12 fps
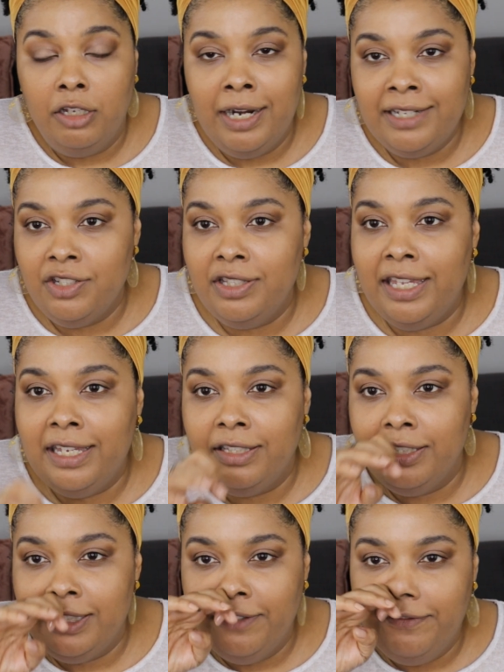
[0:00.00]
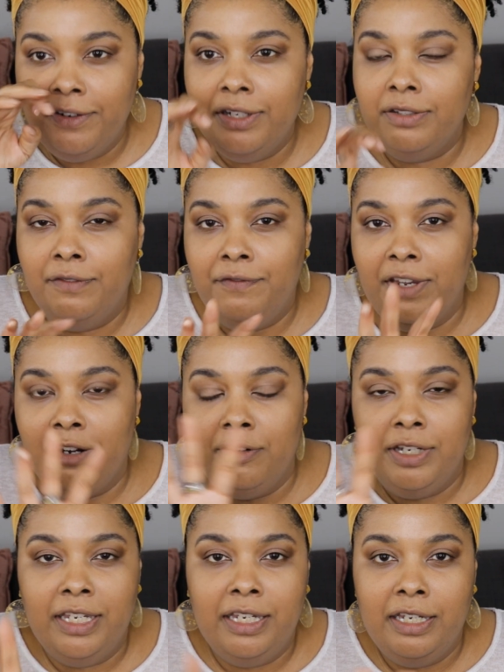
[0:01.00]
I just think
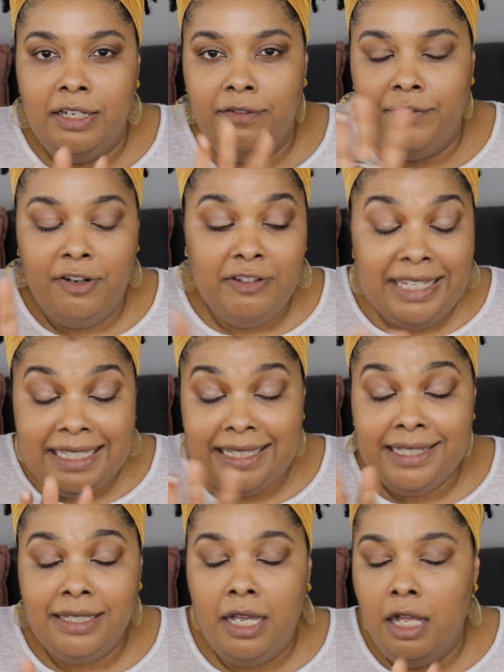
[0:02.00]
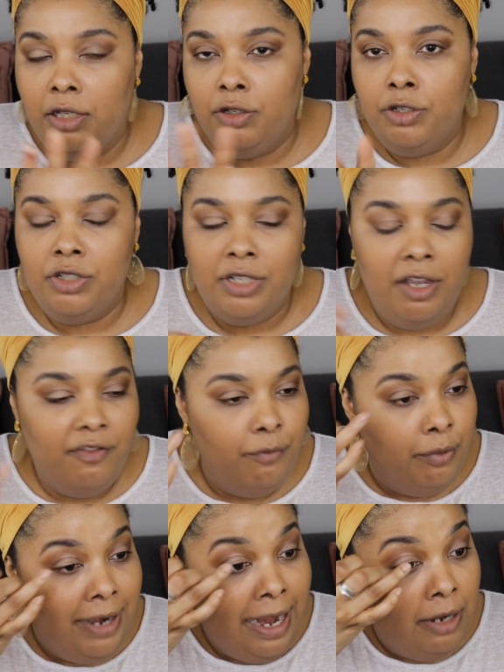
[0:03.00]
the various colors
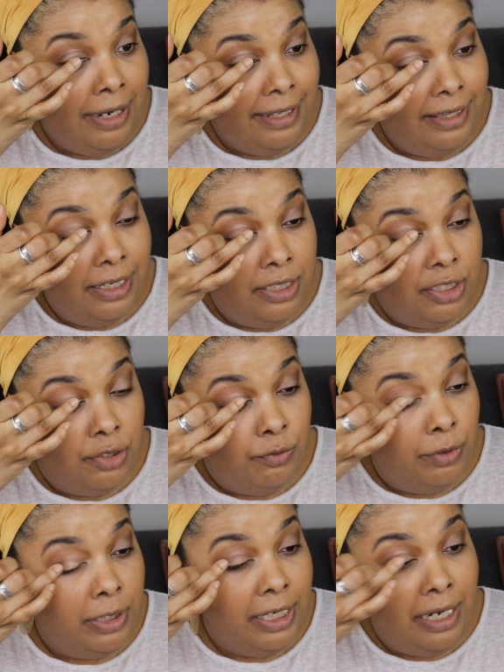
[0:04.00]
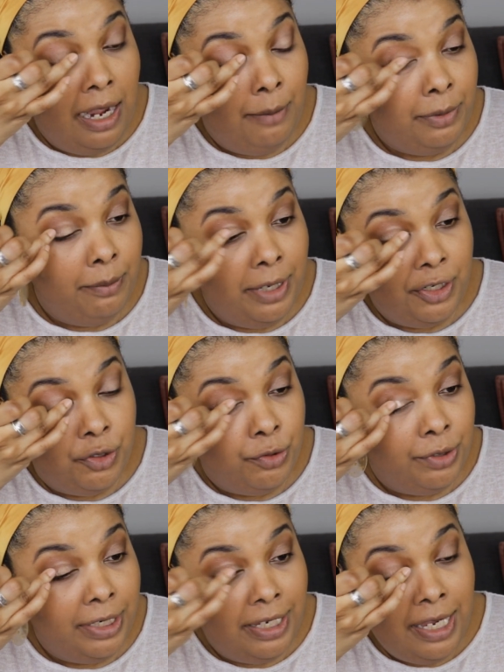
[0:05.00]
of brown, I think it's just really
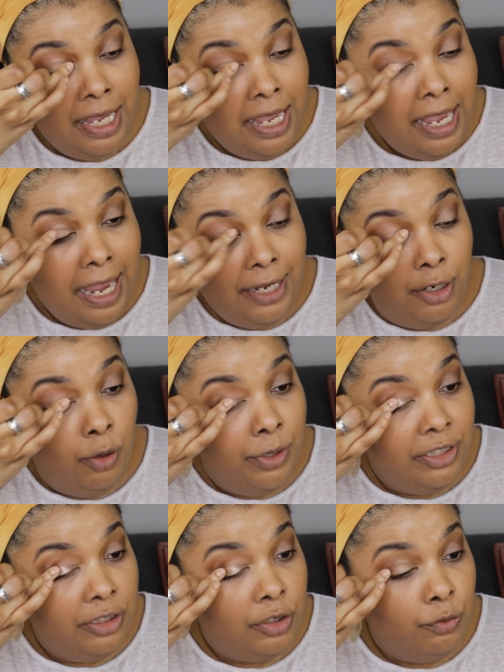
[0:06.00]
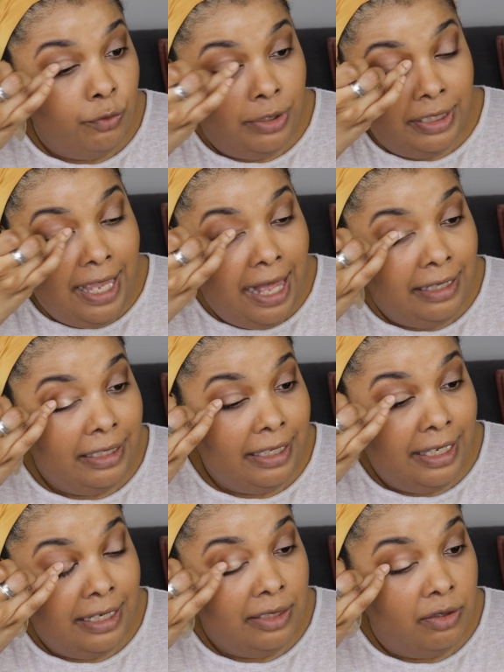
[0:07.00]
complimentary, and it always looks really
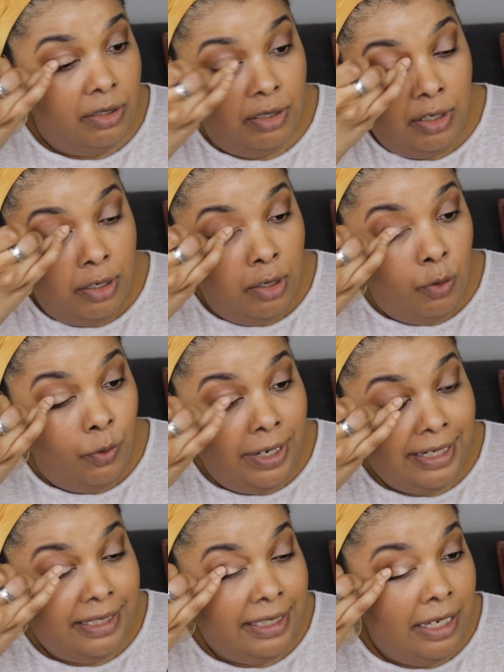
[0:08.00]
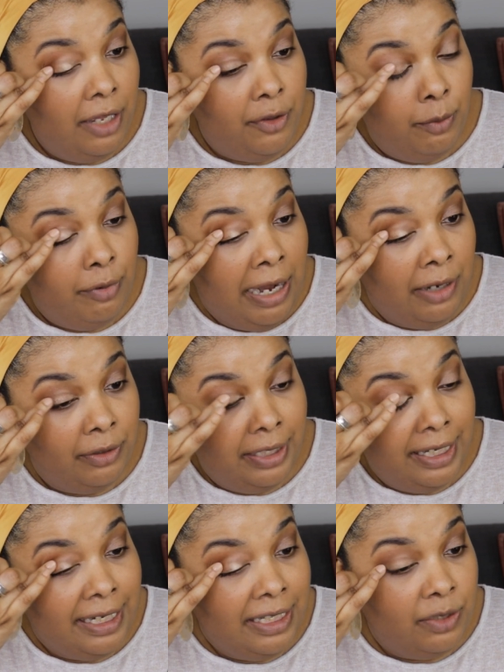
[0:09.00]
elegant when I see other brown
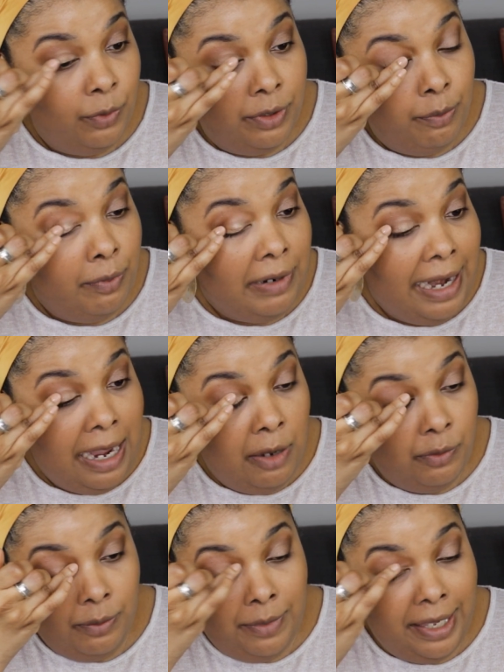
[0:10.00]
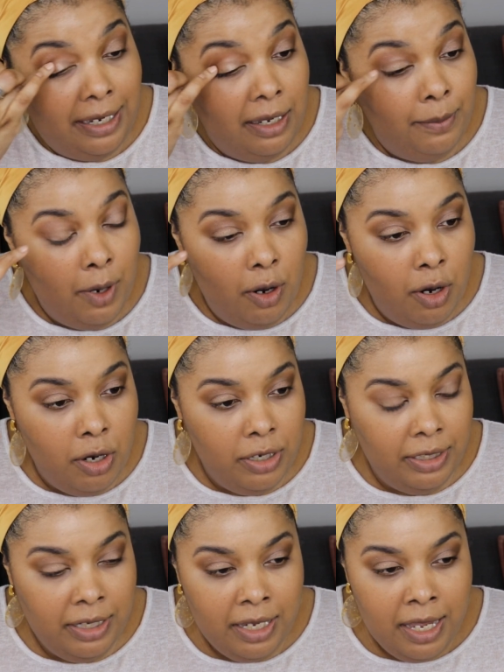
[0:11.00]
ladies with brown makeup
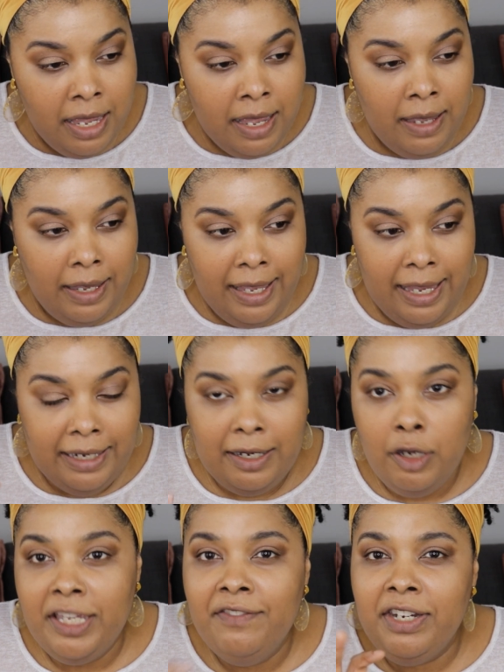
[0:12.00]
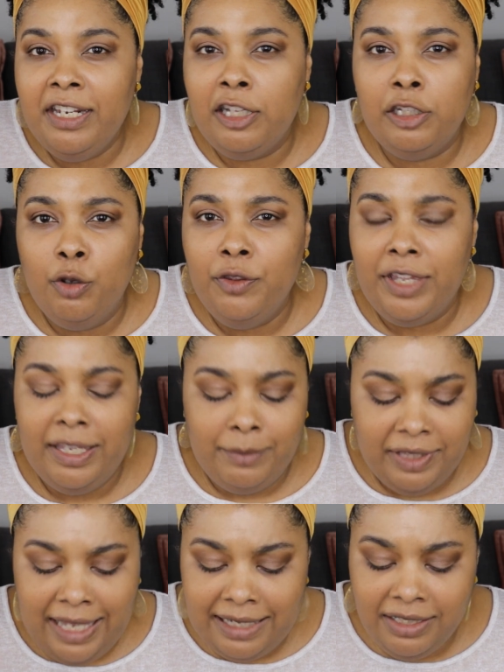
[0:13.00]
on, and even in clothing.
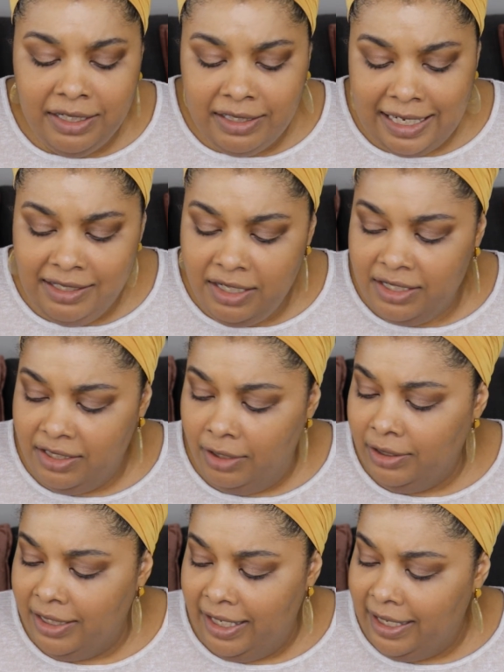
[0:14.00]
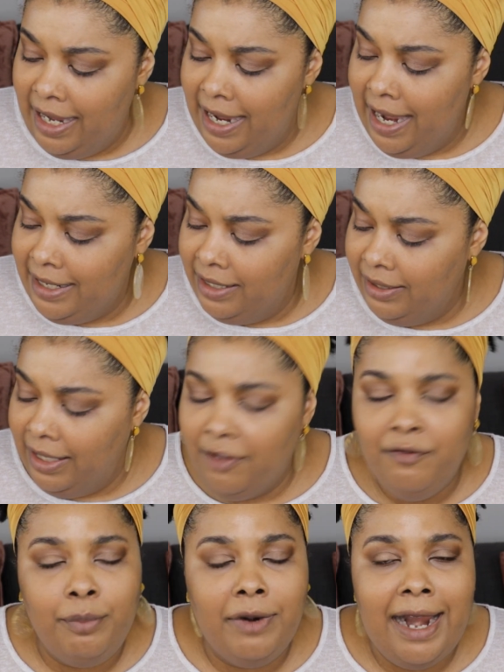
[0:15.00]
But that's an adult thing. I didn't
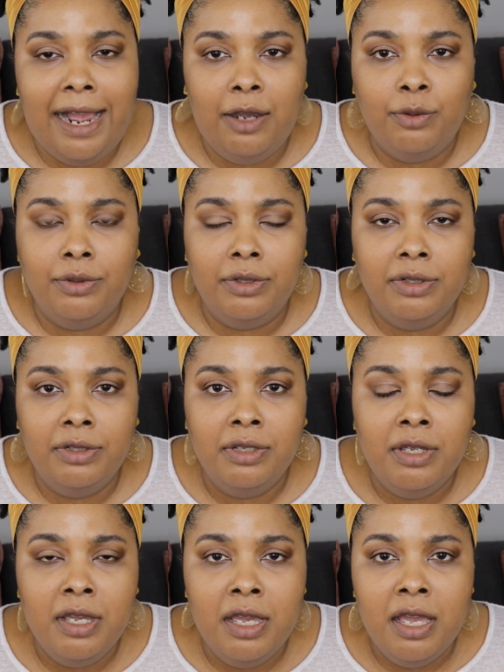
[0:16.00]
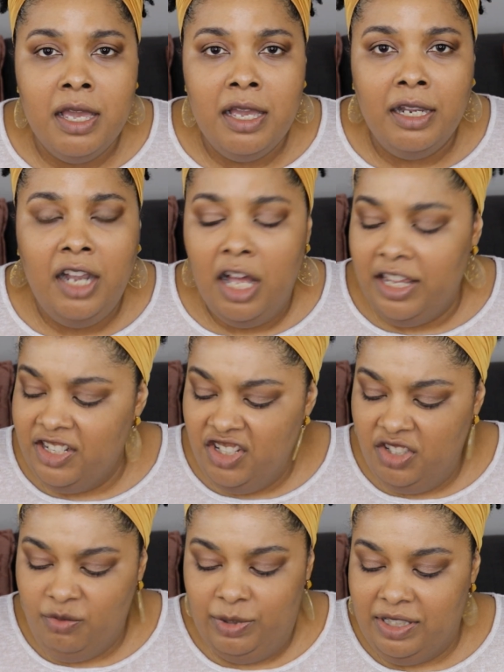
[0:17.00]
love brown color. It
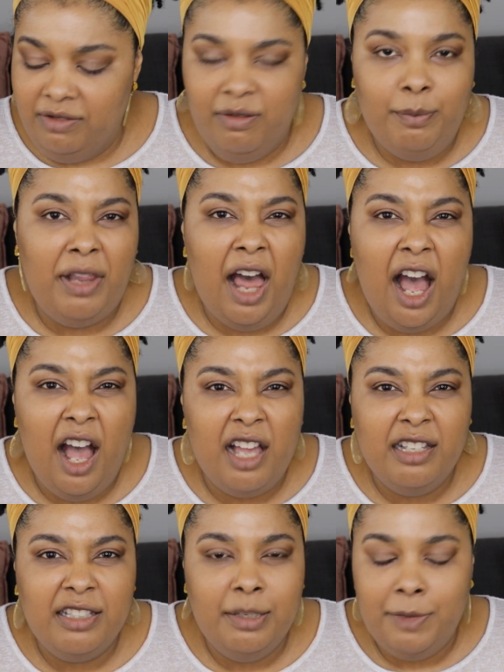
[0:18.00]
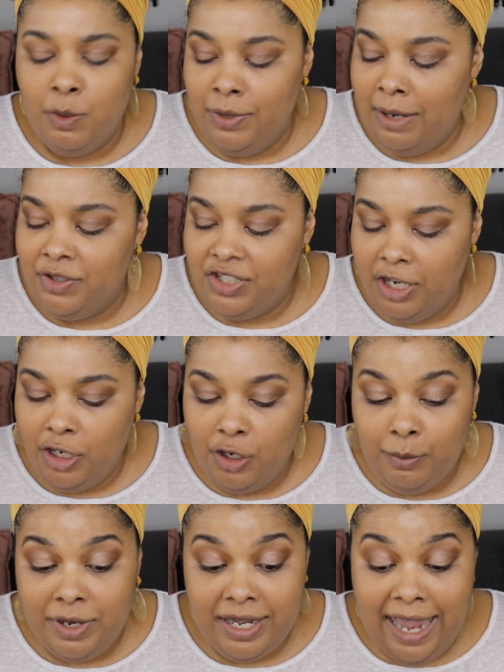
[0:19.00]
just was blah to me when I was
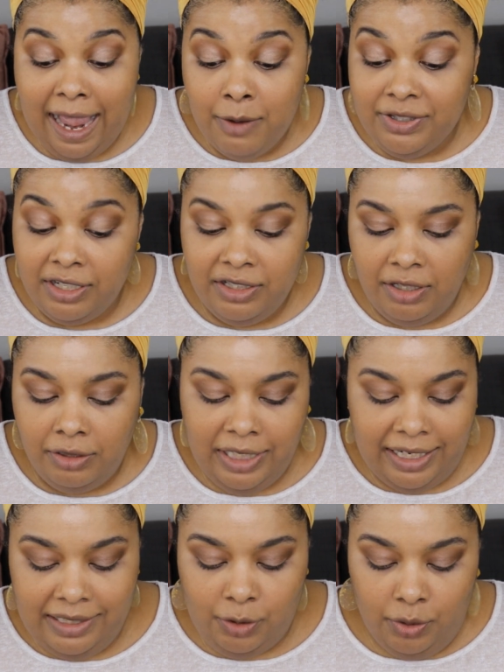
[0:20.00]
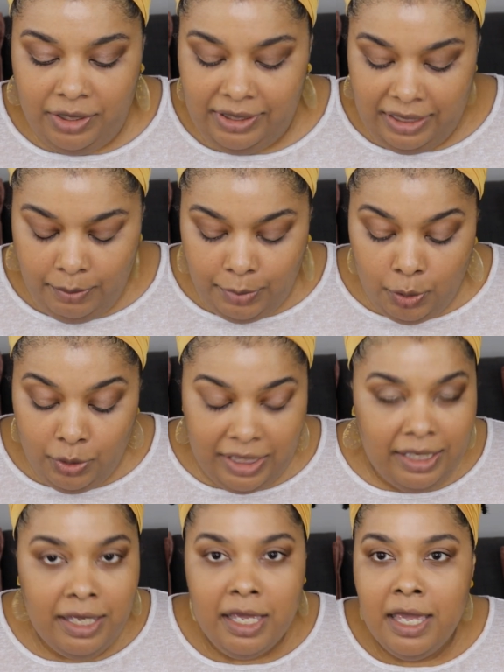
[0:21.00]
younger, but now as an adult, I can sort of see the
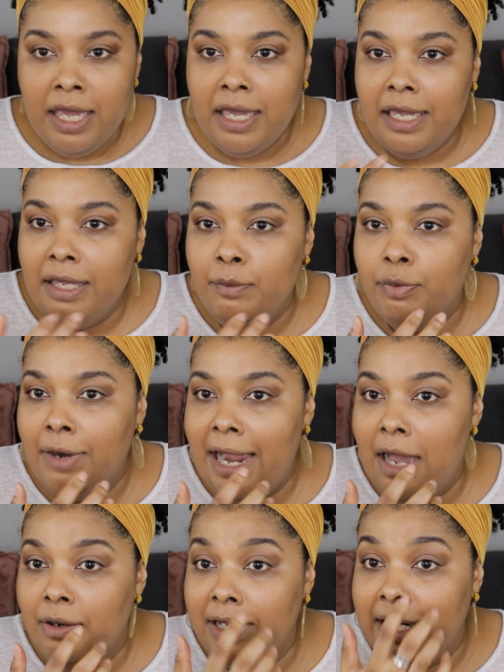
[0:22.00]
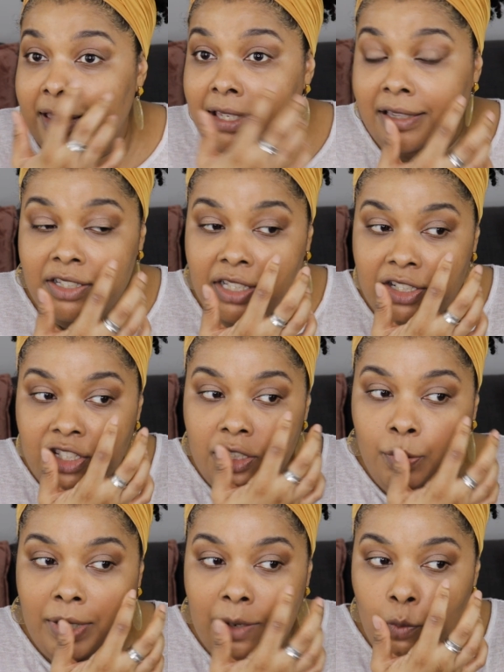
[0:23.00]
beauty in brown. And I think this did
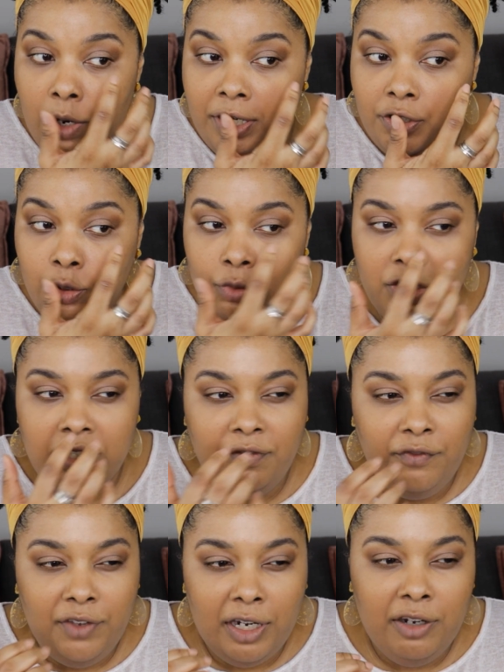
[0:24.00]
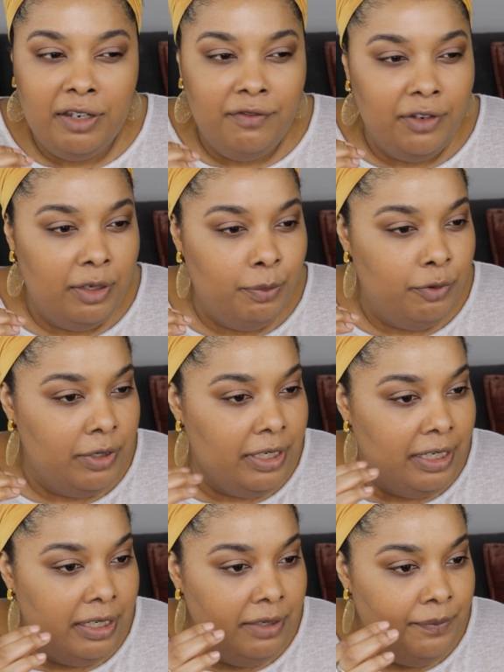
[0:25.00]
just what I wanted to. Just very, very
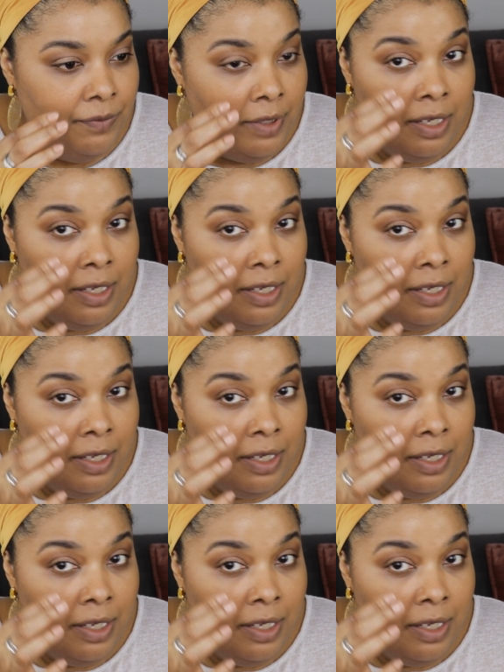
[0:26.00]
pretty.